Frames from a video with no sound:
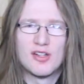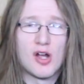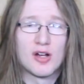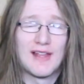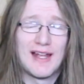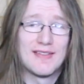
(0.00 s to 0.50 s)

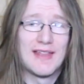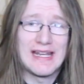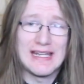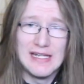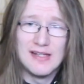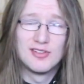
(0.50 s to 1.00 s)
knock that. That
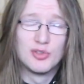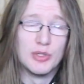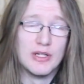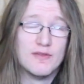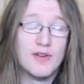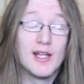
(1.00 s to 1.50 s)
is good
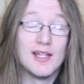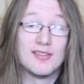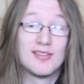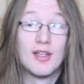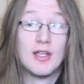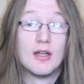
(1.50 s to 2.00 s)

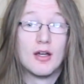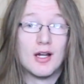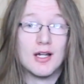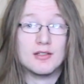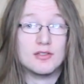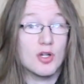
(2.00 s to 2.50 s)
advice.
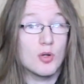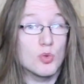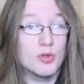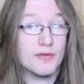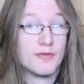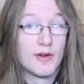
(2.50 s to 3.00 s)
I'd go
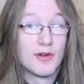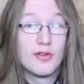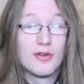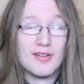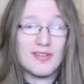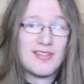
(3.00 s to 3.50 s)
one
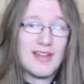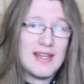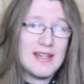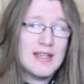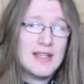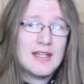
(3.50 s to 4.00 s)
further and
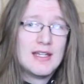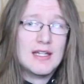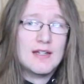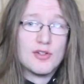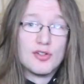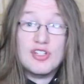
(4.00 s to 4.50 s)
say,
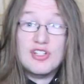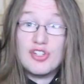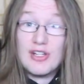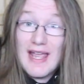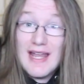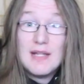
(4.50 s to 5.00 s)
if you're
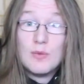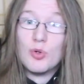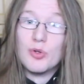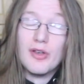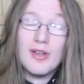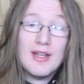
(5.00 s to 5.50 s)
teaching
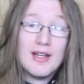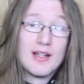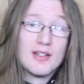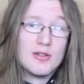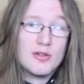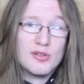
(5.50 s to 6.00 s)
anyone and
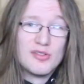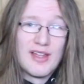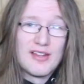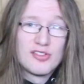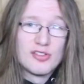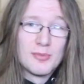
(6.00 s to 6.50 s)
you use
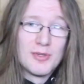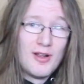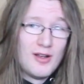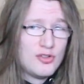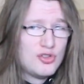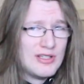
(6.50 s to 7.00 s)
that
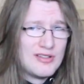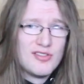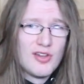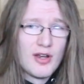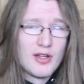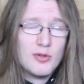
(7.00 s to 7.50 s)
terminology, it's
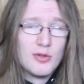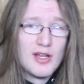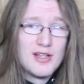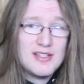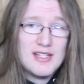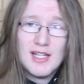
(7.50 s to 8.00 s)
not a good
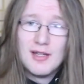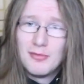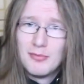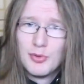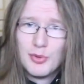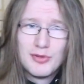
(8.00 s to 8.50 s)
idea,
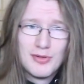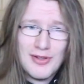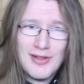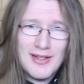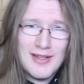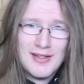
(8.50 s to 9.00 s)
but
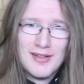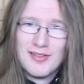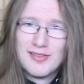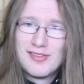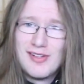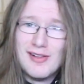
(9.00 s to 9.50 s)

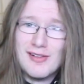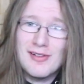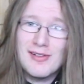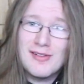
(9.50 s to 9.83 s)
still.